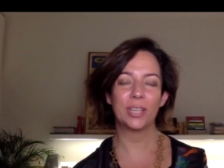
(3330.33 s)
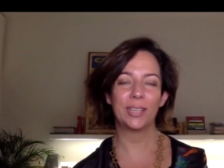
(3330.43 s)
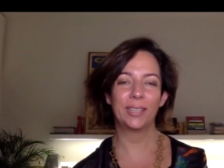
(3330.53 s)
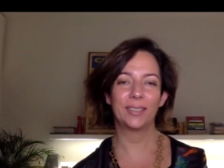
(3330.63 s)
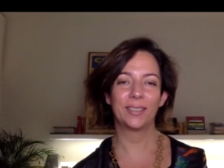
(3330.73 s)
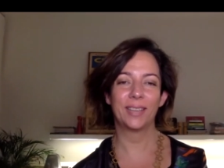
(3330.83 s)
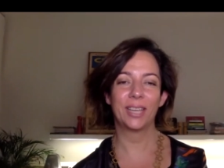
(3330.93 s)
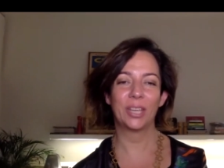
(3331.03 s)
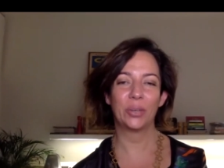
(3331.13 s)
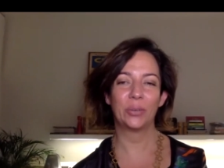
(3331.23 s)
hour at
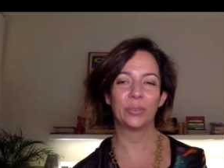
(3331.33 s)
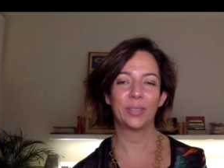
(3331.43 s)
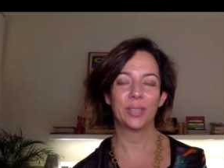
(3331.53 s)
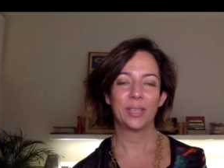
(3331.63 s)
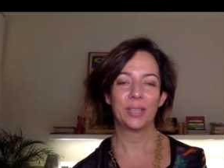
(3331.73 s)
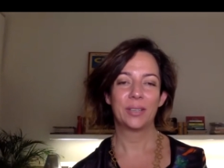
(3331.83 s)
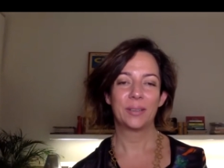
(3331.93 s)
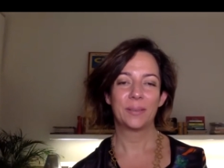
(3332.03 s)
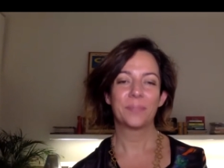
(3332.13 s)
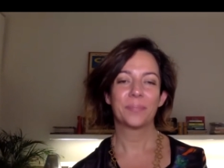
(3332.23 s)

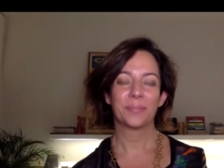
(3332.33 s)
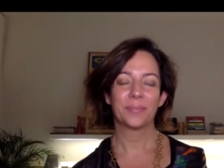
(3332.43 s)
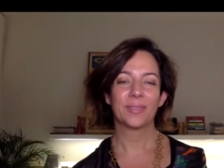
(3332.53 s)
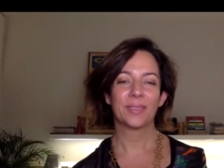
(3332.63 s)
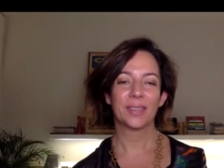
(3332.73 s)
9 p.m.